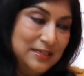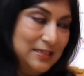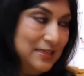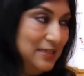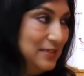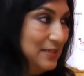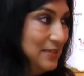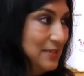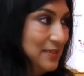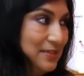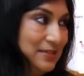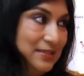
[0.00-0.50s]

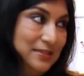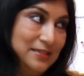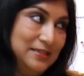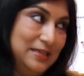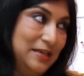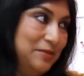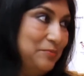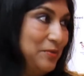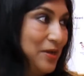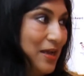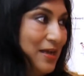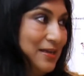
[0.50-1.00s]
Here's the
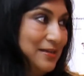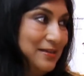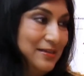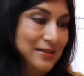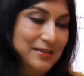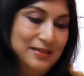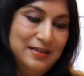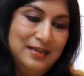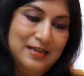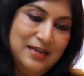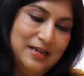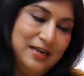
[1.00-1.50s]
same
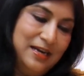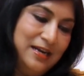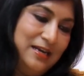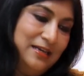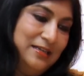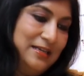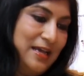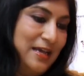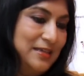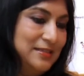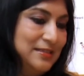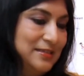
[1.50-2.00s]
country
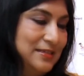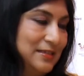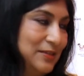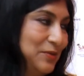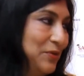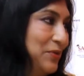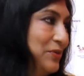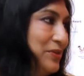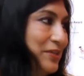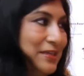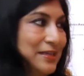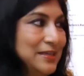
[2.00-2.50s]
has
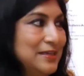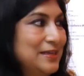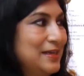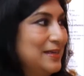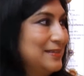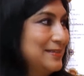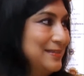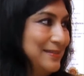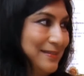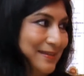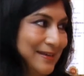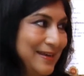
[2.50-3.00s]
Ceylon tea,
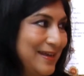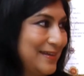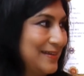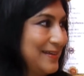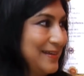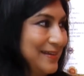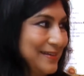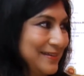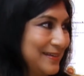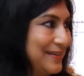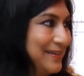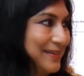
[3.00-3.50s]
has Sri
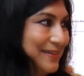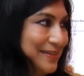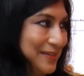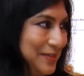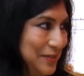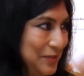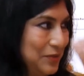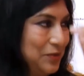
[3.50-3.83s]
Lanka cricket.